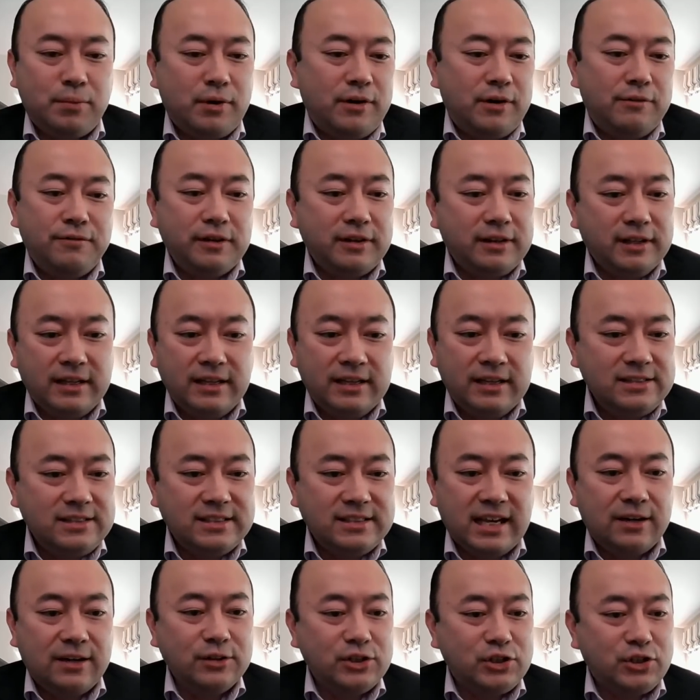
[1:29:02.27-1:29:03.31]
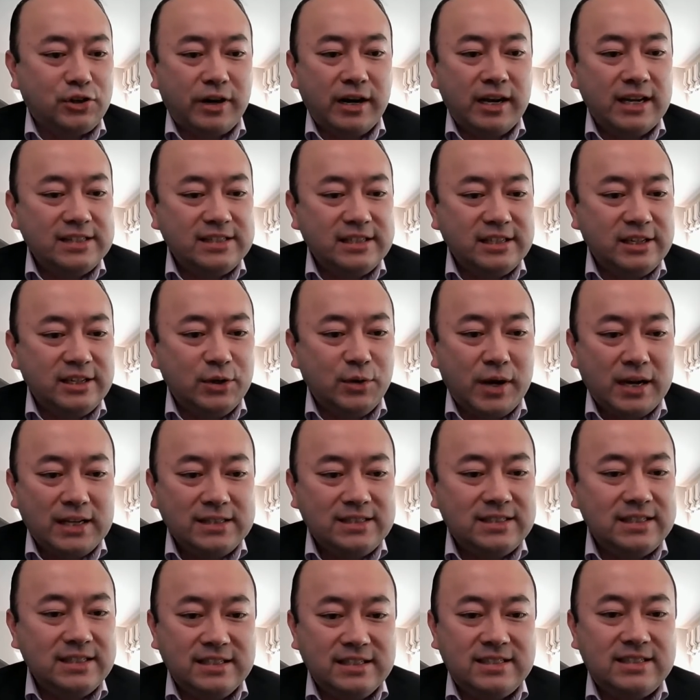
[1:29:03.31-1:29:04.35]
perfectly settle trades in
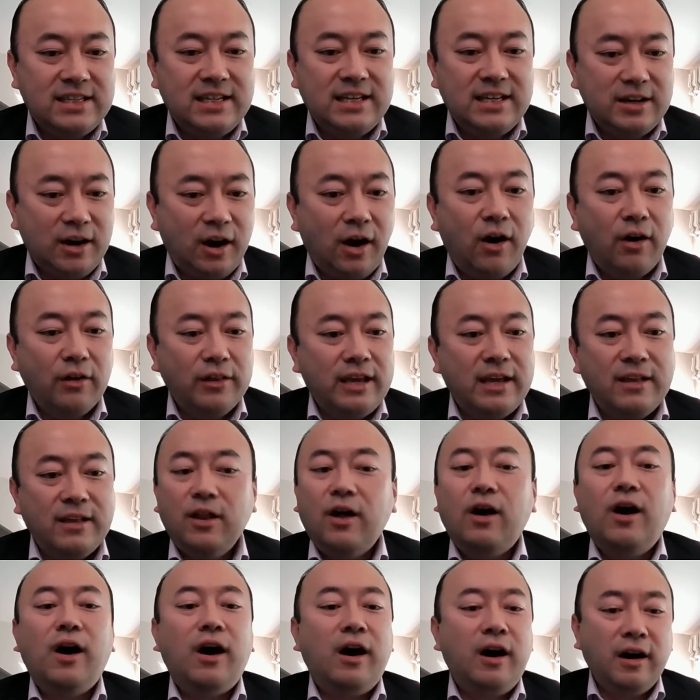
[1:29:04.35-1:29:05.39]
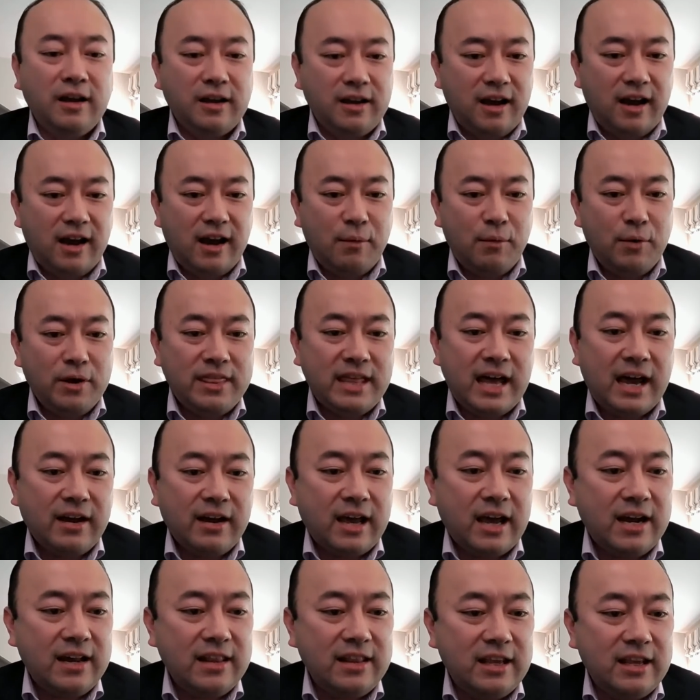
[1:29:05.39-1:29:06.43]
USDC all day long without
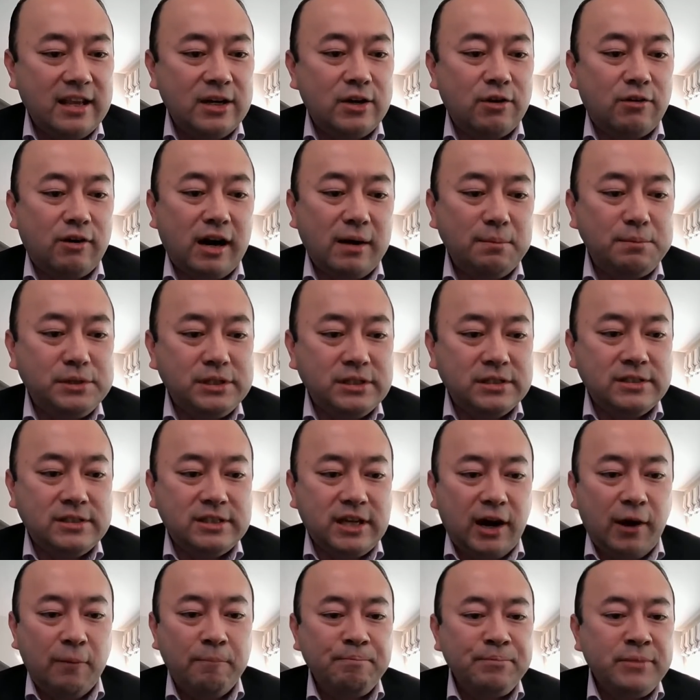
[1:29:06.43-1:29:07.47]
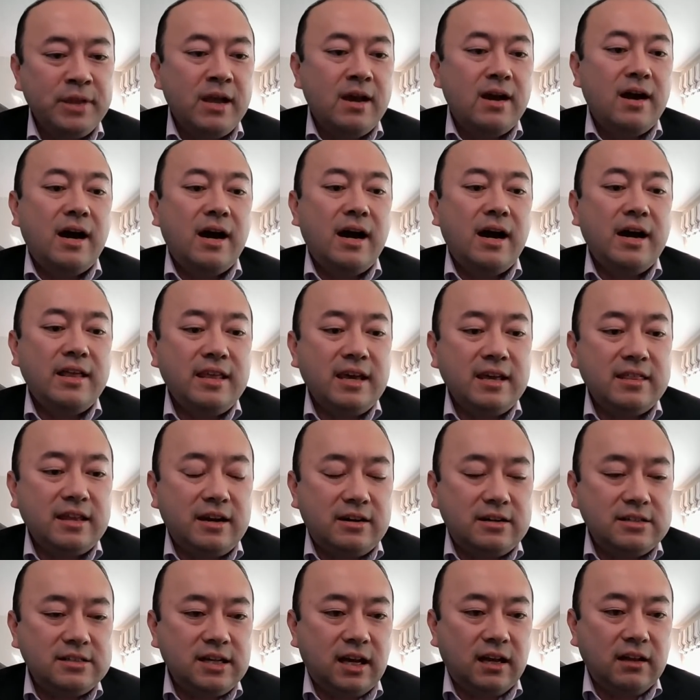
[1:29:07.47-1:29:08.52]
kind of the interruption. So I think
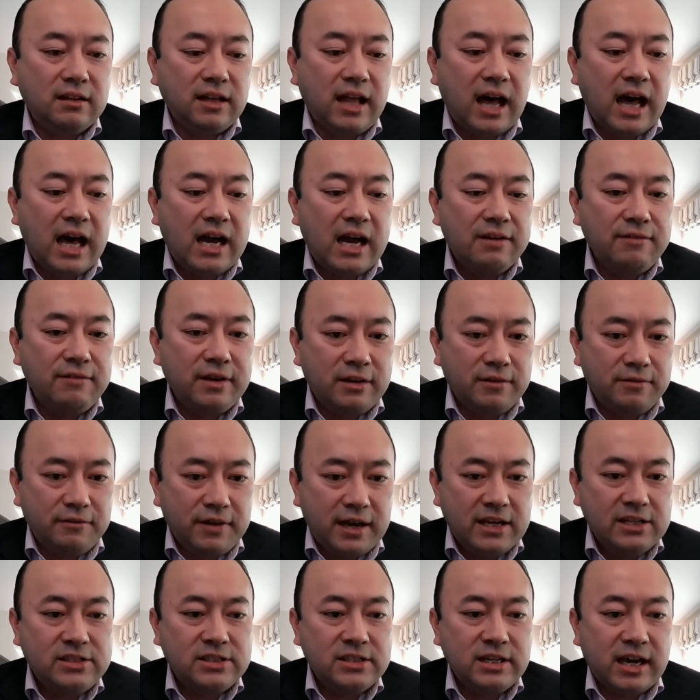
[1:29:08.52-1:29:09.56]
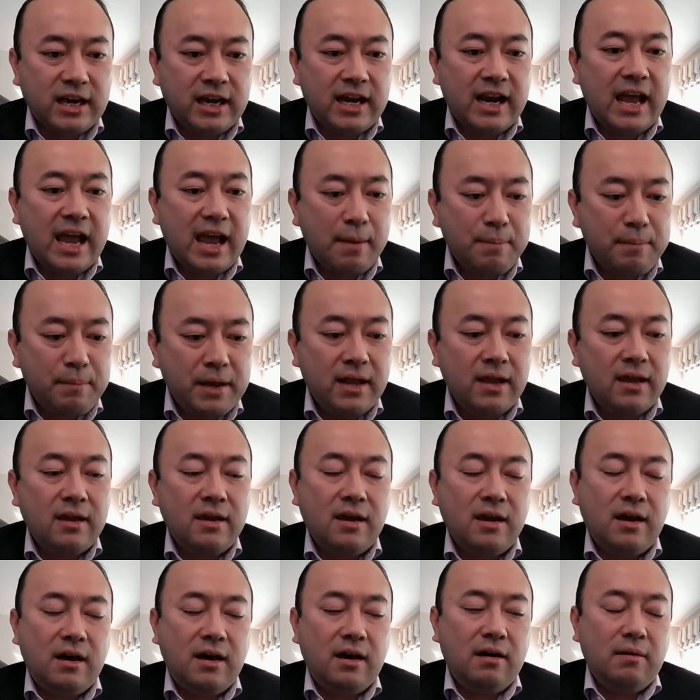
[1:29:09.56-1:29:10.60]
there's a lot of innovation kind of happening.
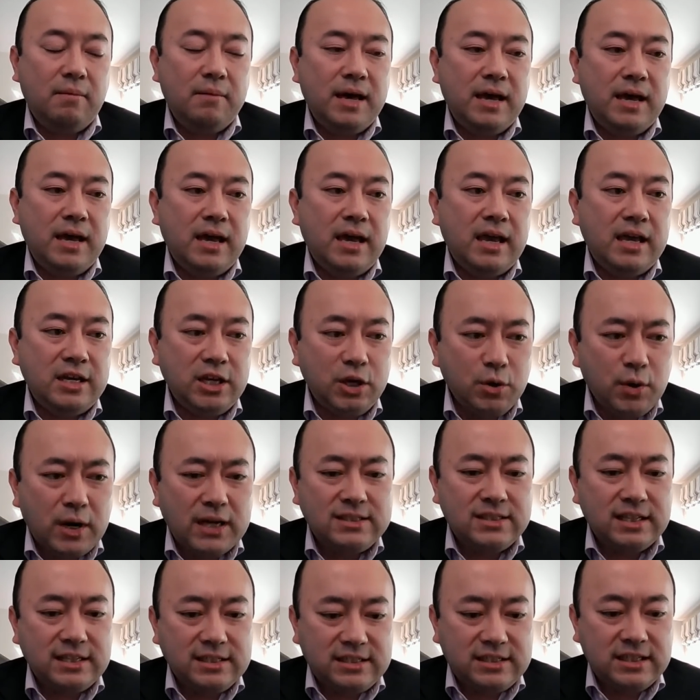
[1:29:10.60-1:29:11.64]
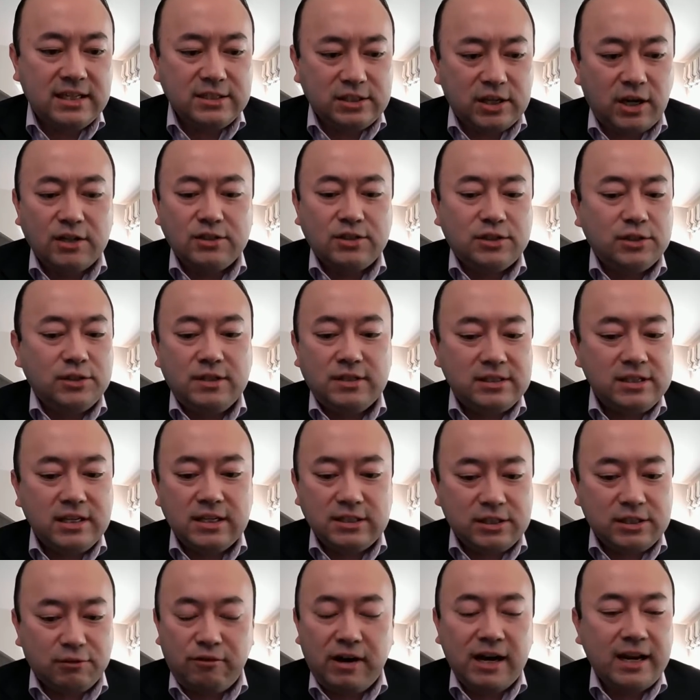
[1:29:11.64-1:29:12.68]
And USDC is also
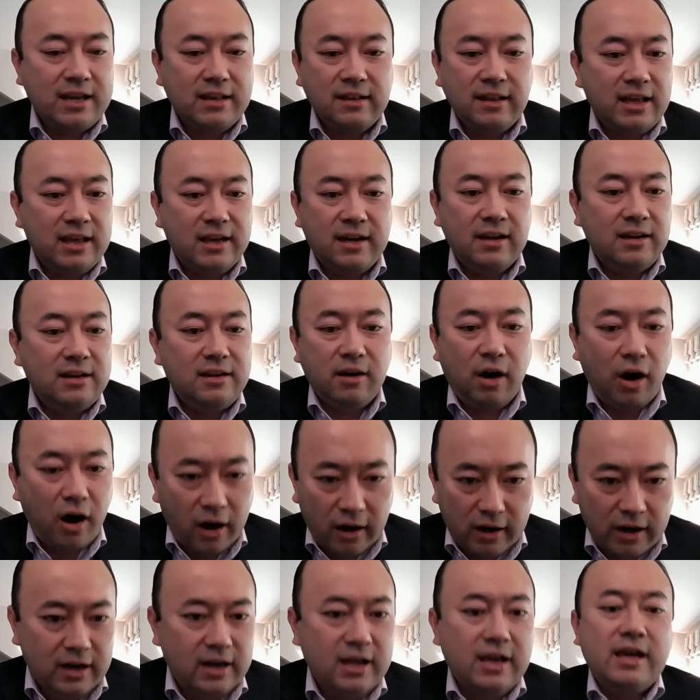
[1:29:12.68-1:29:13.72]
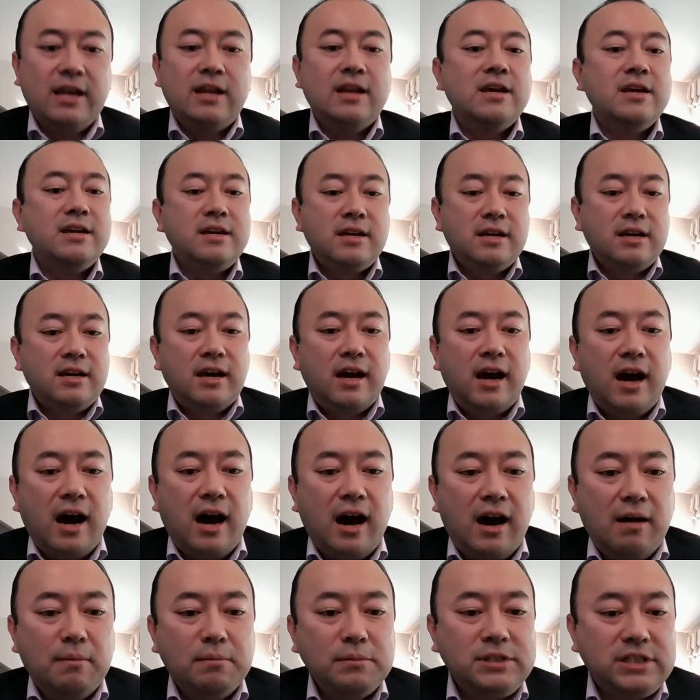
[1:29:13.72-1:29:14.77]
is a regulated, audited
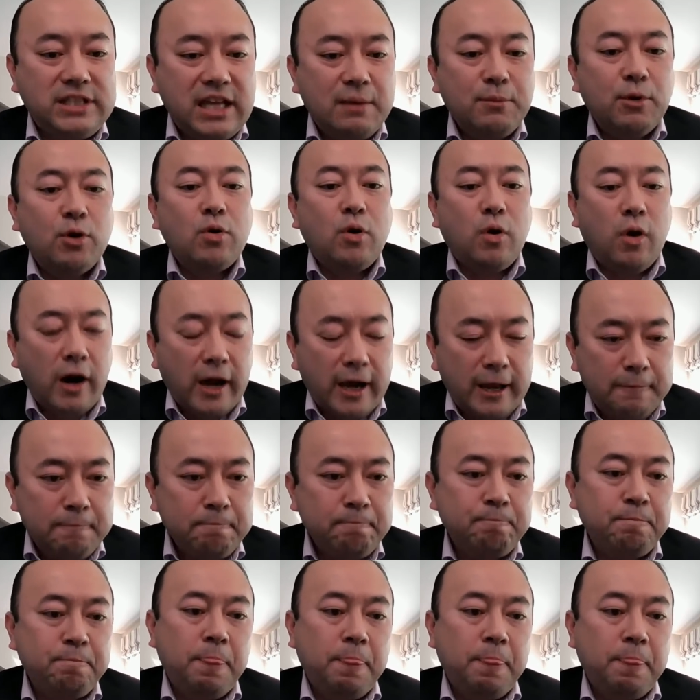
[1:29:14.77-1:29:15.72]
stablecoin.